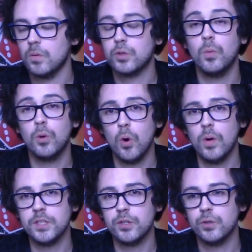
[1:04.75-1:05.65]
So we'll go
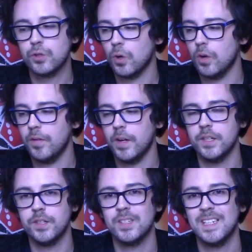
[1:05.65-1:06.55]
into sort of
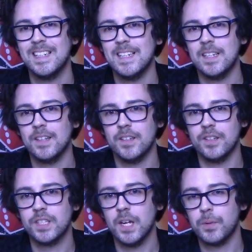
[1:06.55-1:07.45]

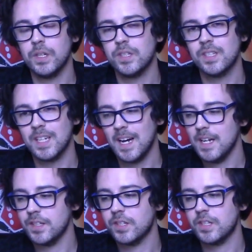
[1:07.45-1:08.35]
the Tech Priest
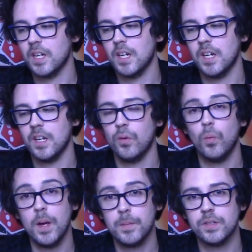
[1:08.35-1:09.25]
stats, the
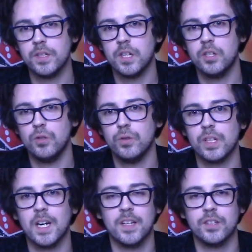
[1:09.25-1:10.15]
weapons they can
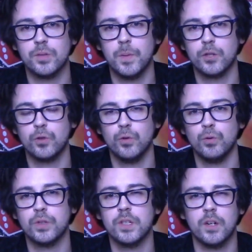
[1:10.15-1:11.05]
use and the special
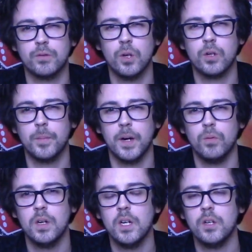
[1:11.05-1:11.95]
rules, and then I'll talk
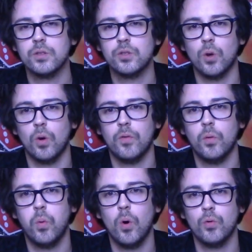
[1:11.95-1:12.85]
about sort
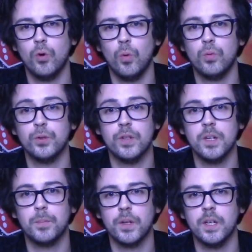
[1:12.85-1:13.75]
of what role do
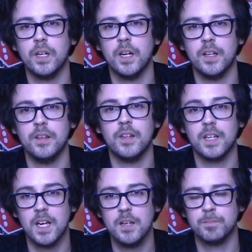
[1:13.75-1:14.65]
they play in the
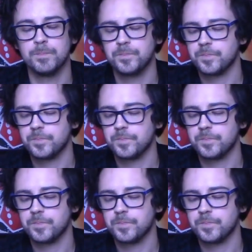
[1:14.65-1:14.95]
game.